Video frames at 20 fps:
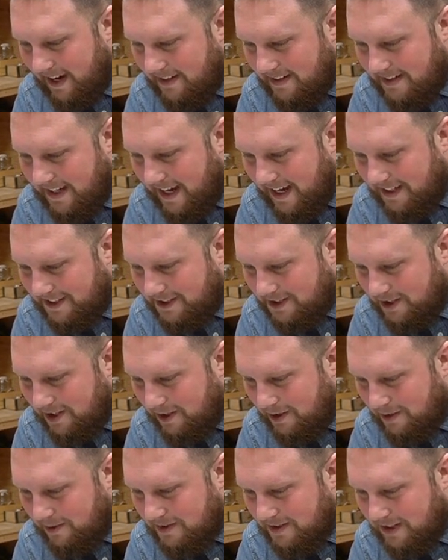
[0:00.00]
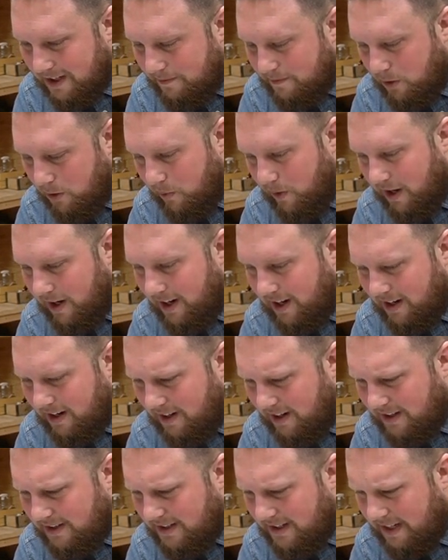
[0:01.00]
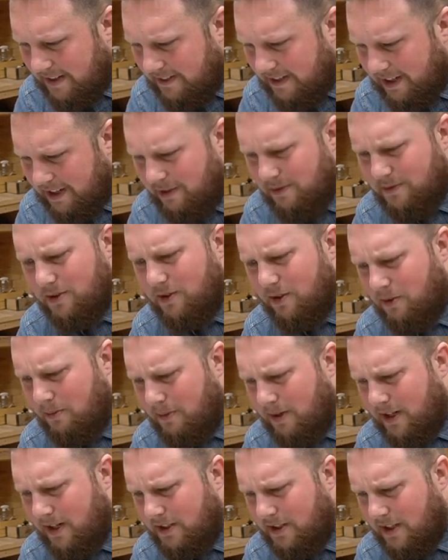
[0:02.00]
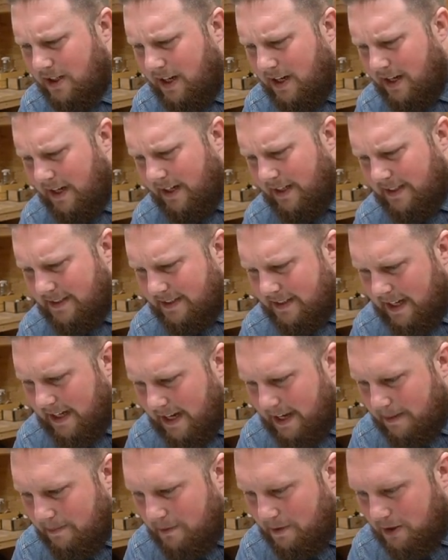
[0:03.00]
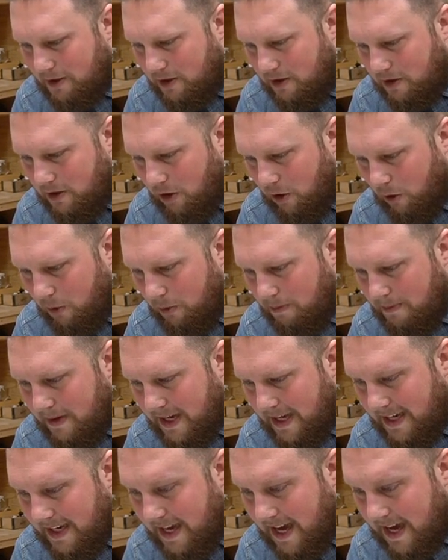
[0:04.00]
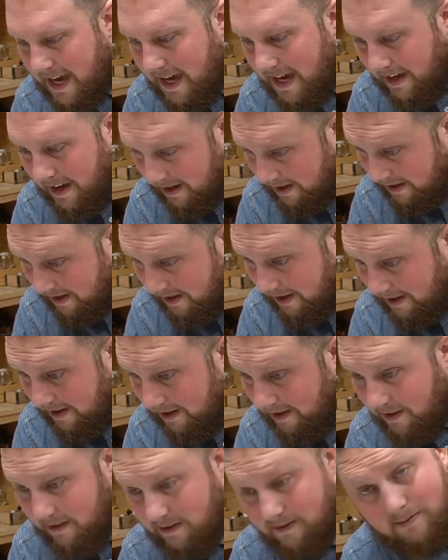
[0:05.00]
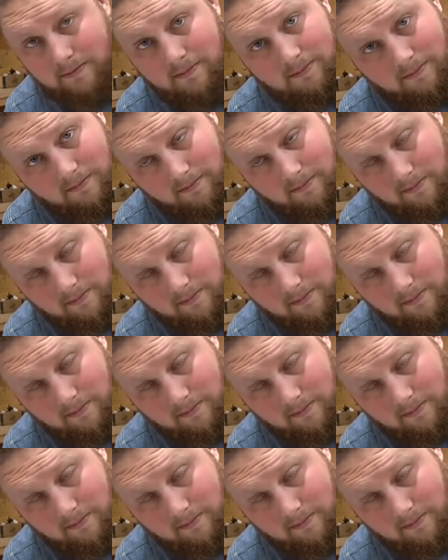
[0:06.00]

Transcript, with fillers: Tank Jones, love your work and content. Thank you so much. Sam Domingue. Mm?